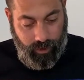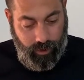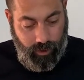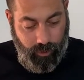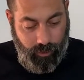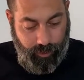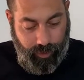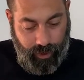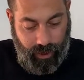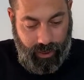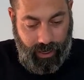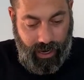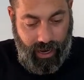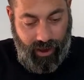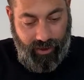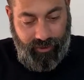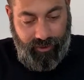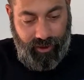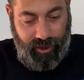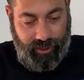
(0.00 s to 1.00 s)
But I
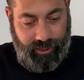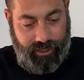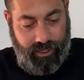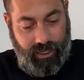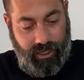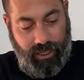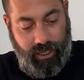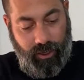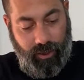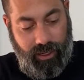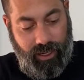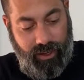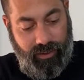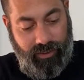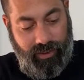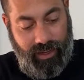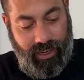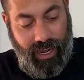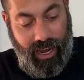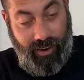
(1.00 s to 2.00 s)
felt, you know,
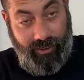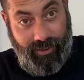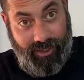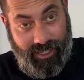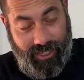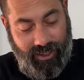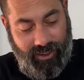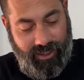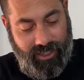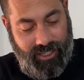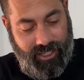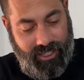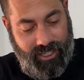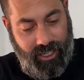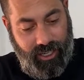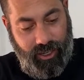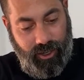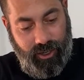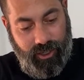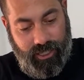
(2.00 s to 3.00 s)
given obviously the
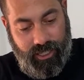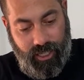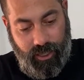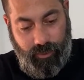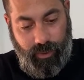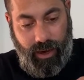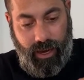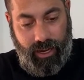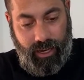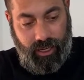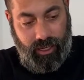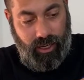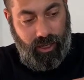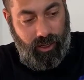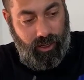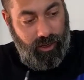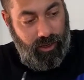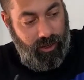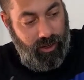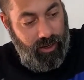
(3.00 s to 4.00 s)
stickers and the body
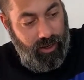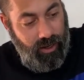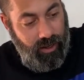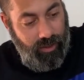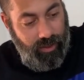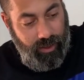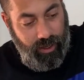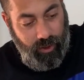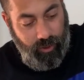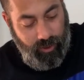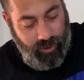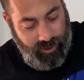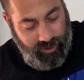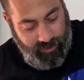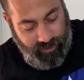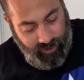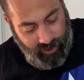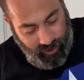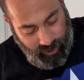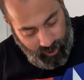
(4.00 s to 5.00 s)
color, that it was
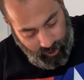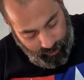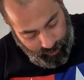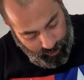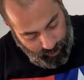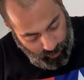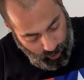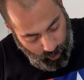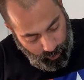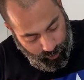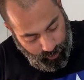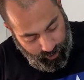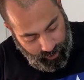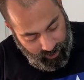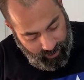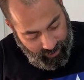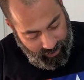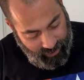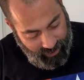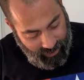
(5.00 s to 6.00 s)
very
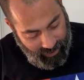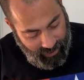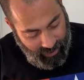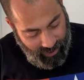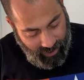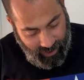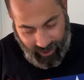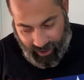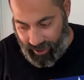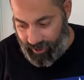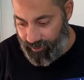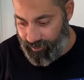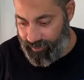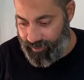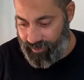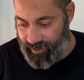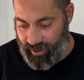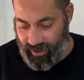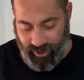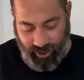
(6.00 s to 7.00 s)
appropriate
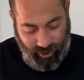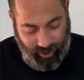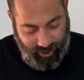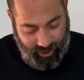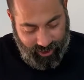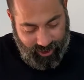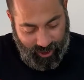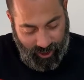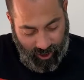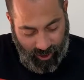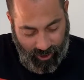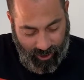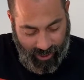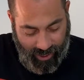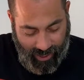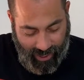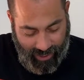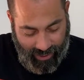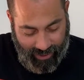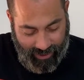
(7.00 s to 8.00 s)
that this car
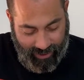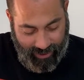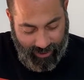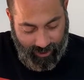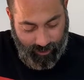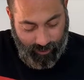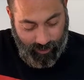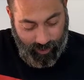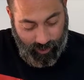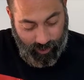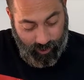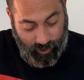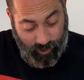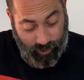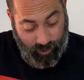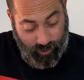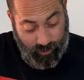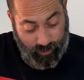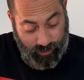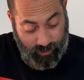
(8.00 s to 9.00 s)
had
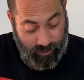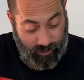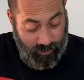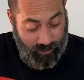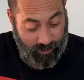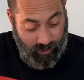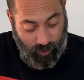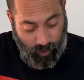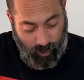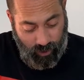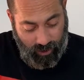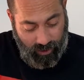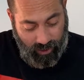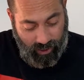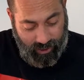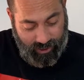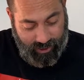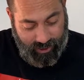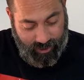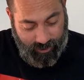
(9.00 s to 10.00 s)
blue wheel
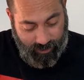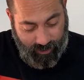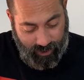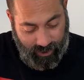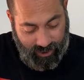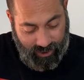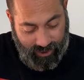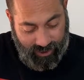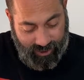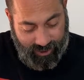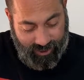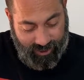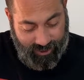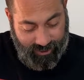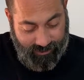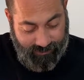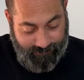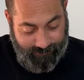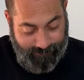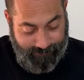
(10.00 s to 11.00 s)
nuts, because
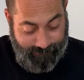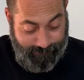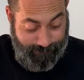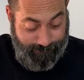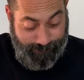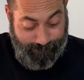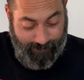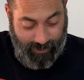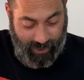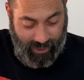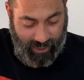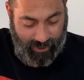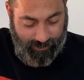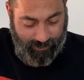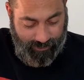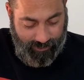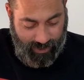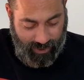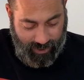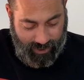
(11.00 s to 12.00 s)
again,
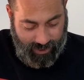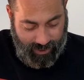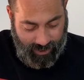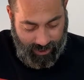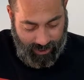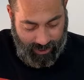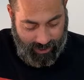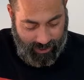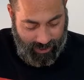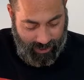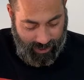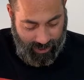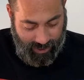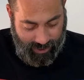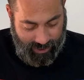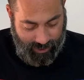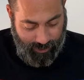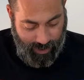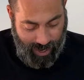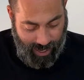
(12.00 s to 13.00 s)
it's
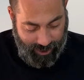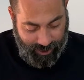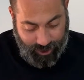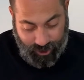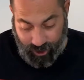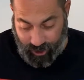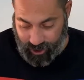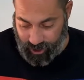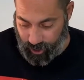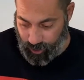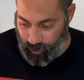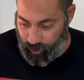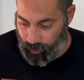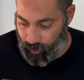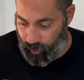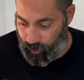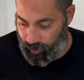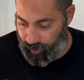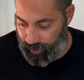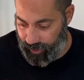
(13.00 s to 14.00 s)
a match. So we
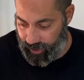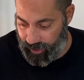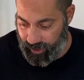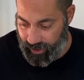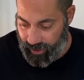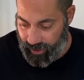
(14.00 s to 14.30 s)
went with it.